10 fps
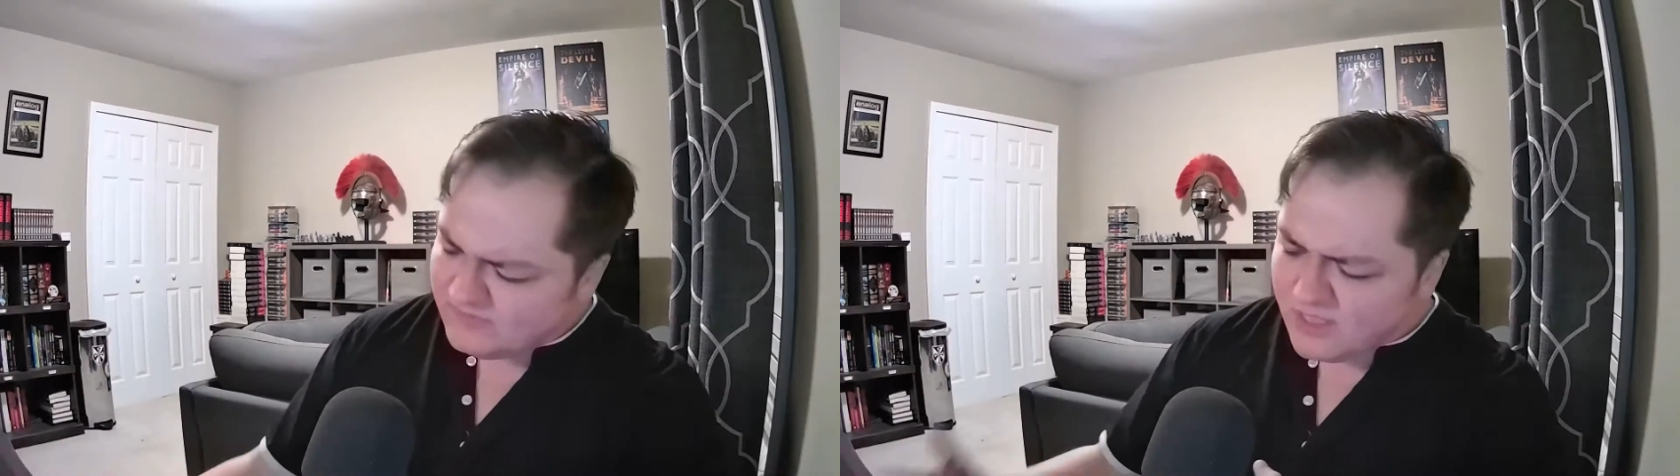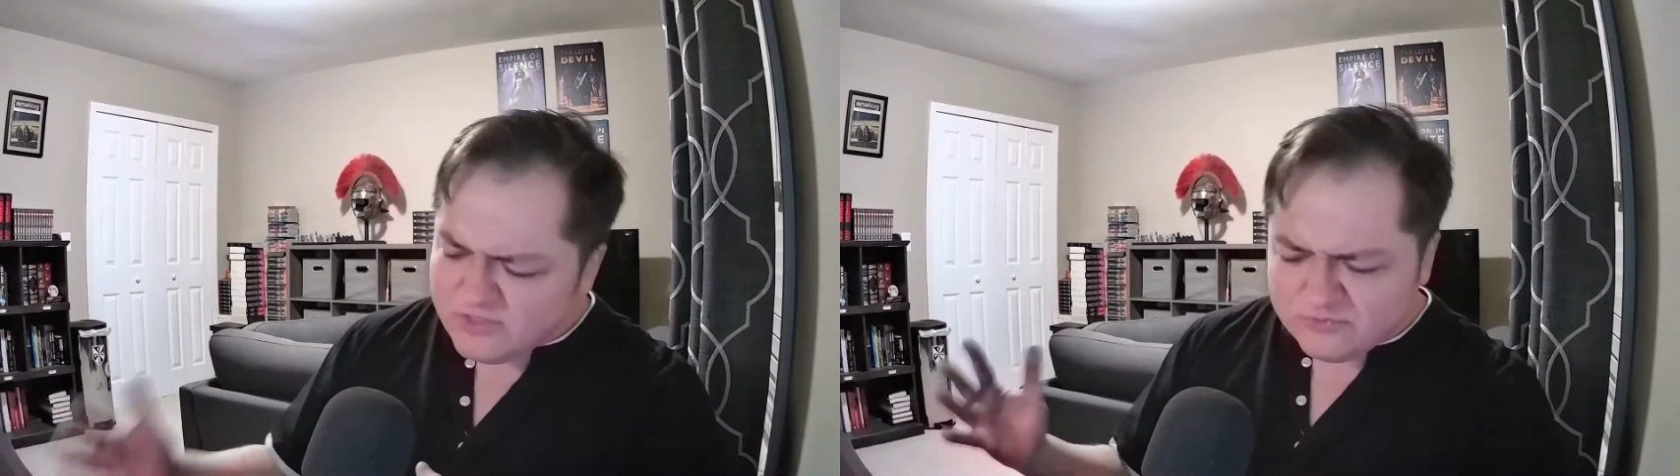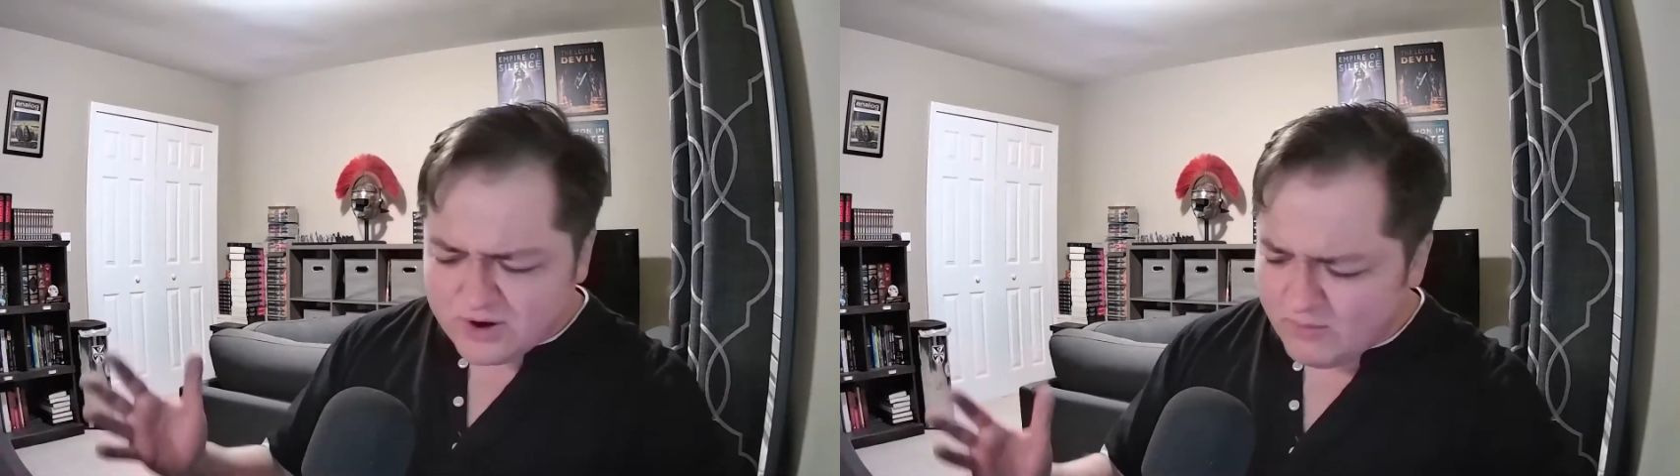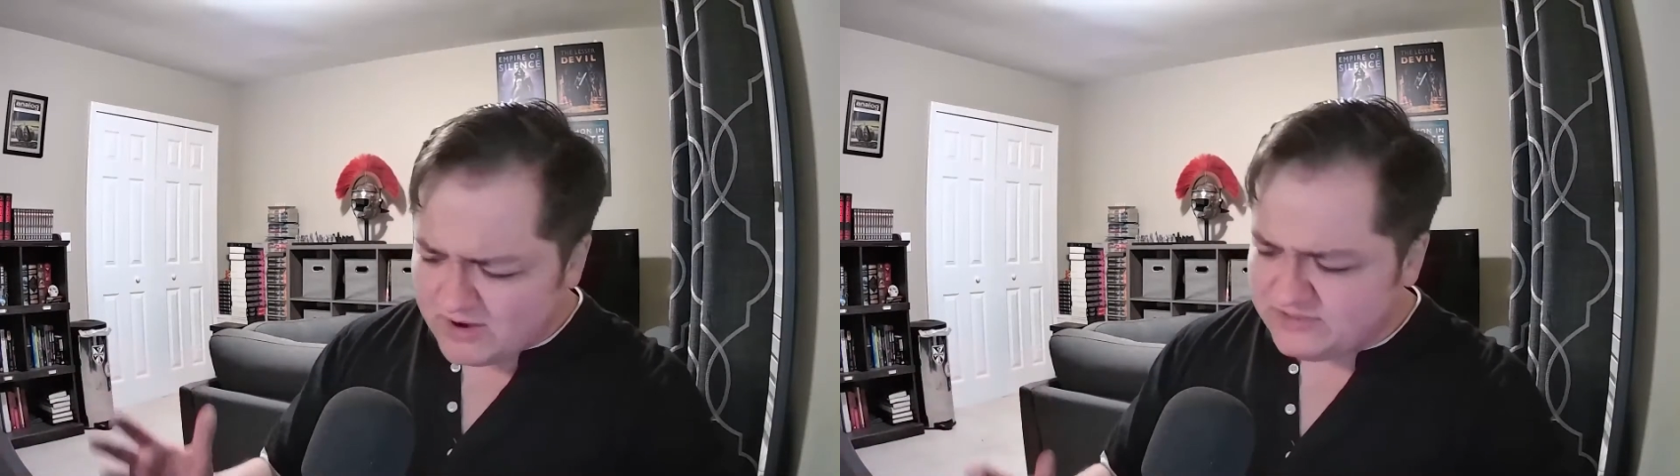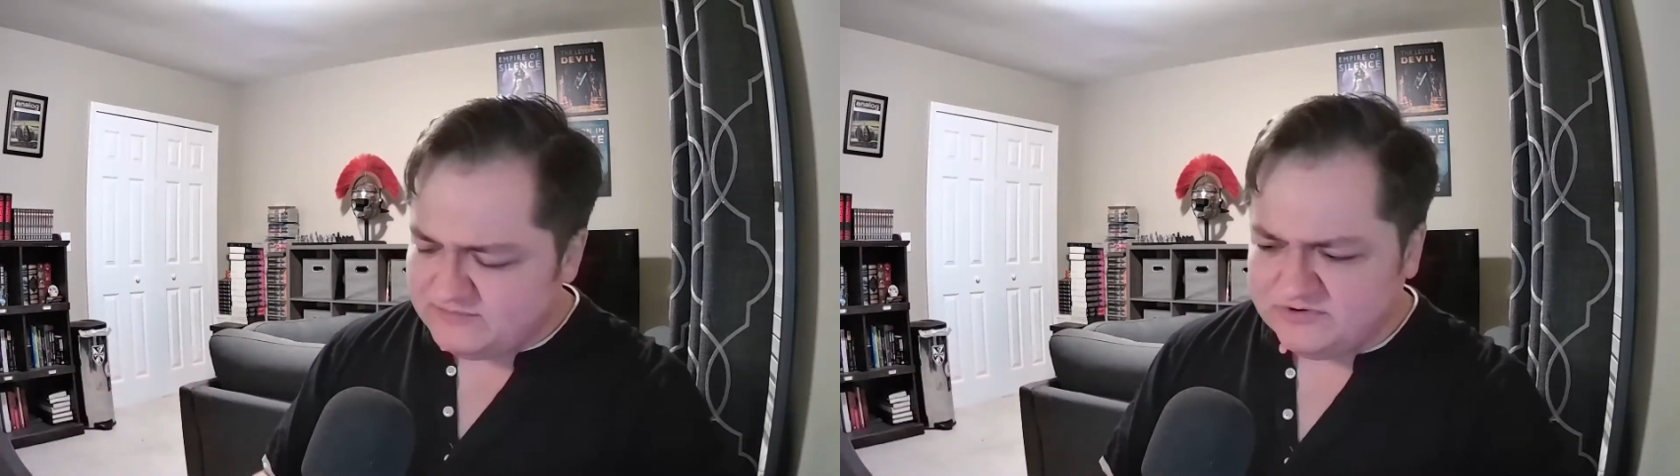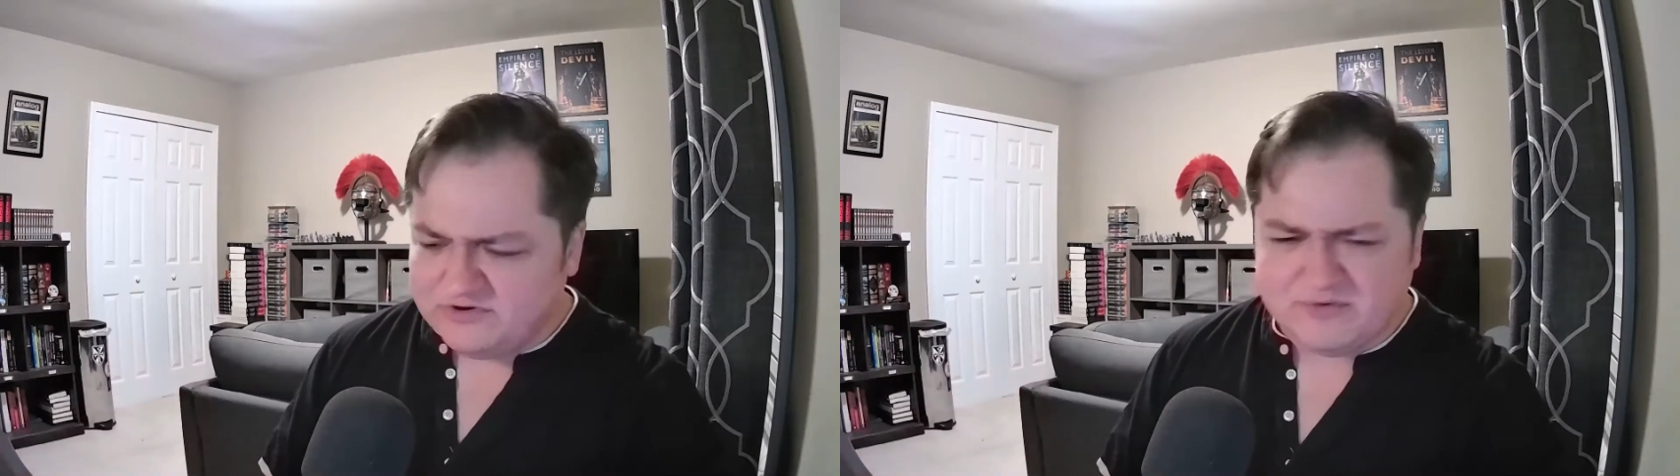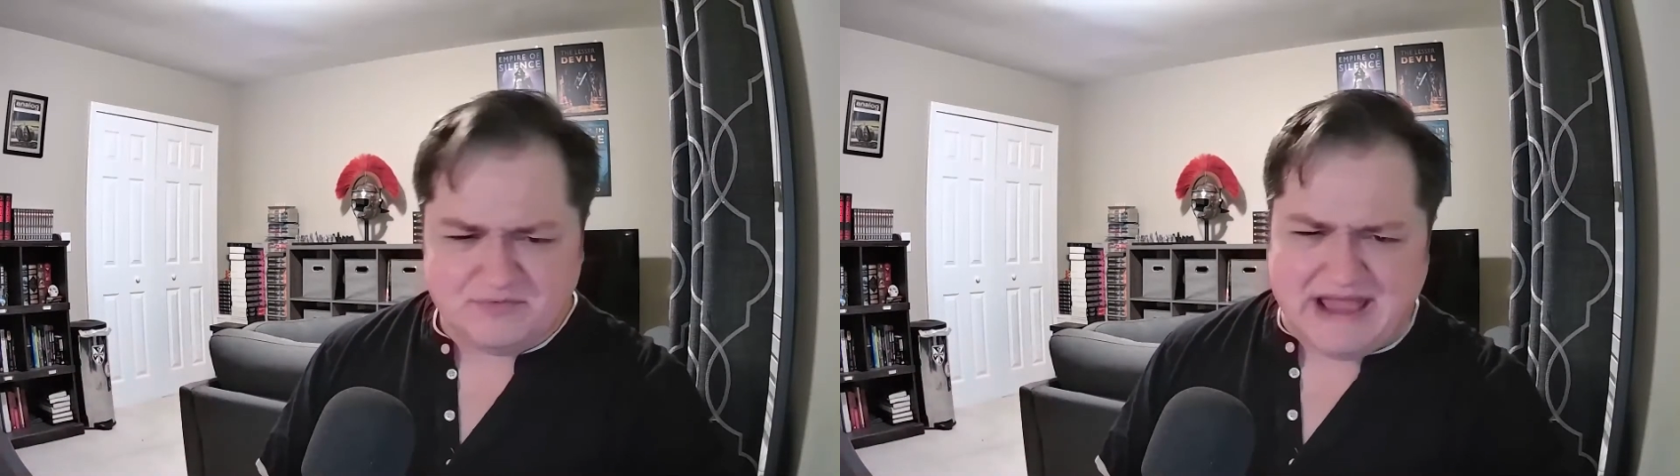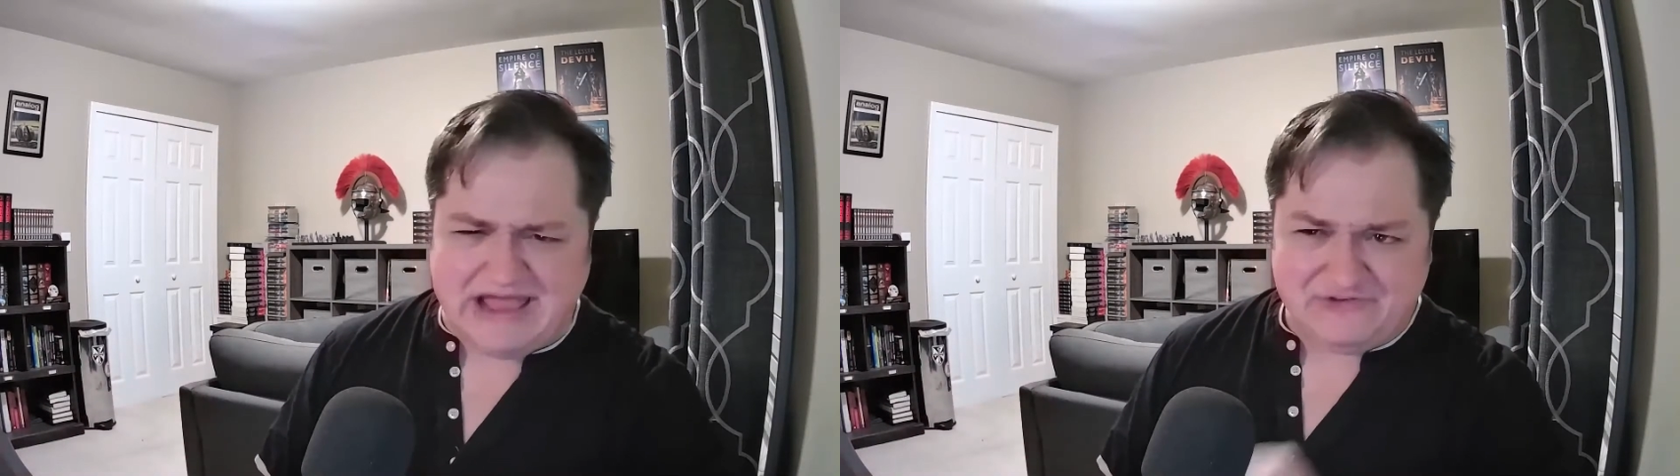It's what I wanted them to do
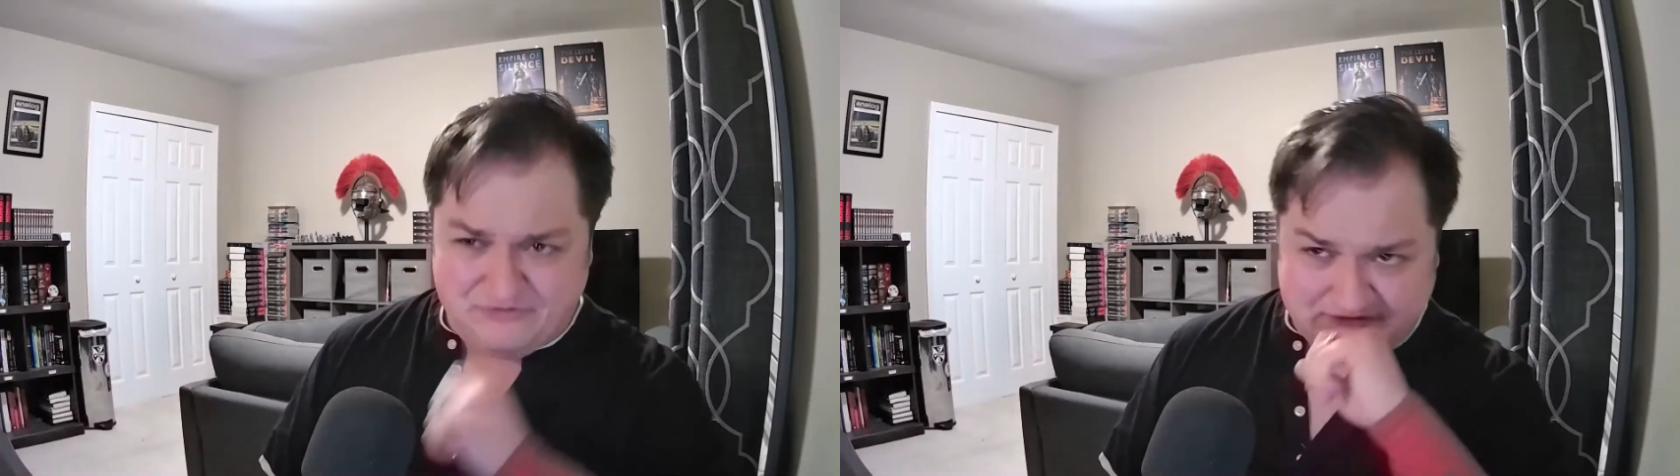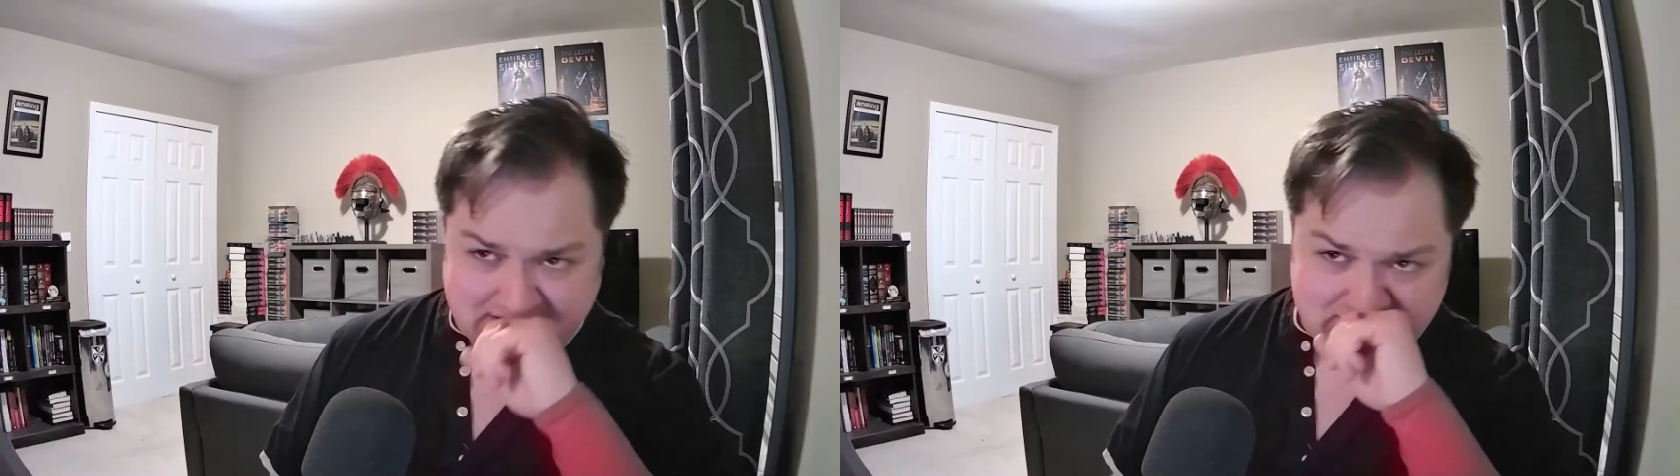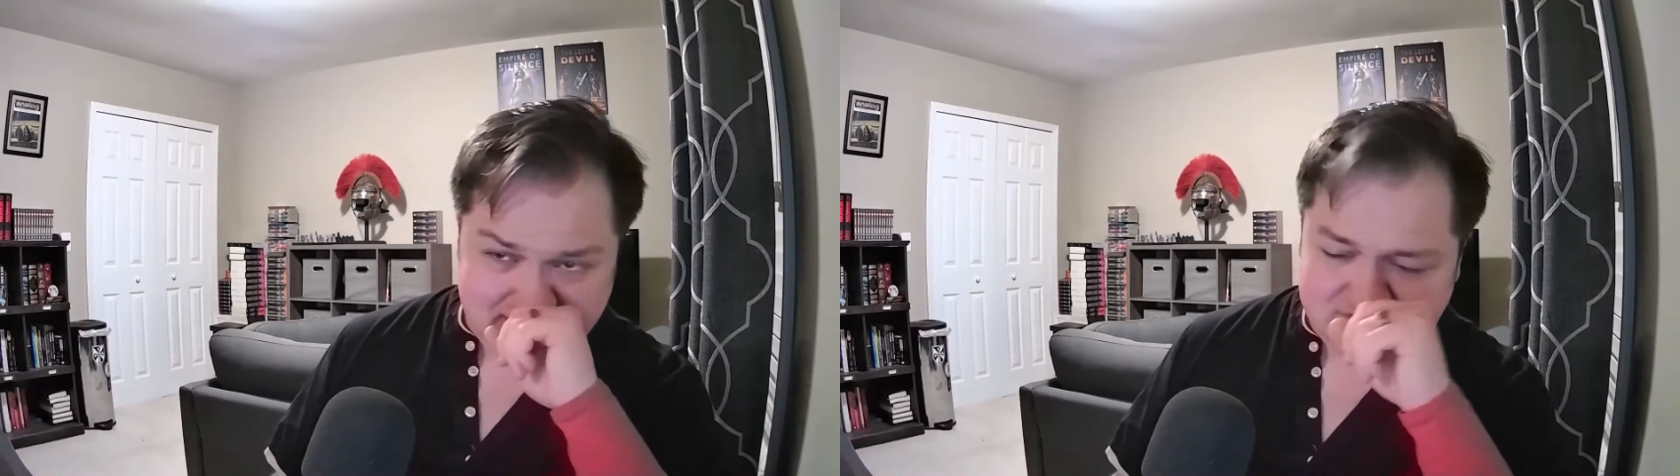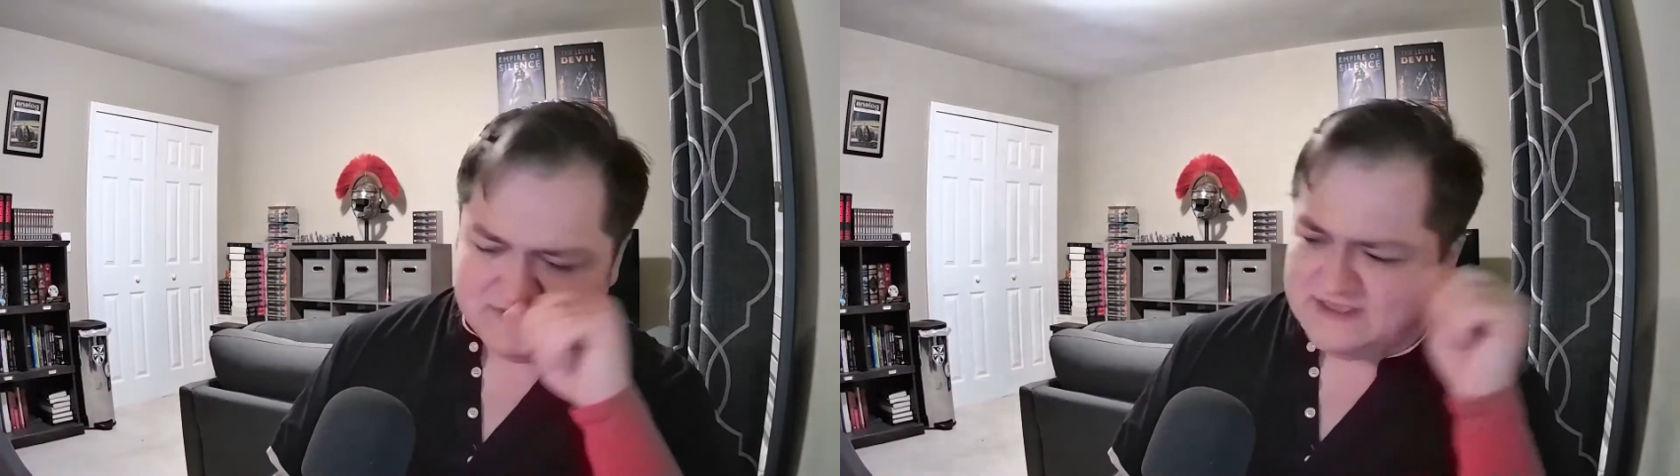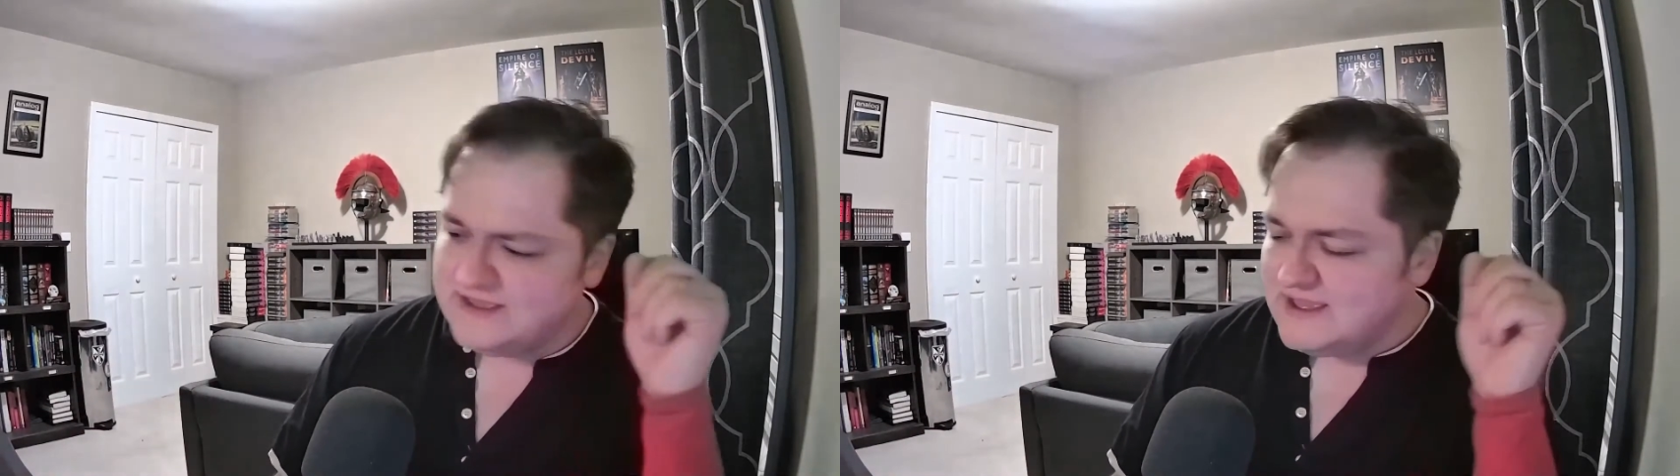with Mass Effect, because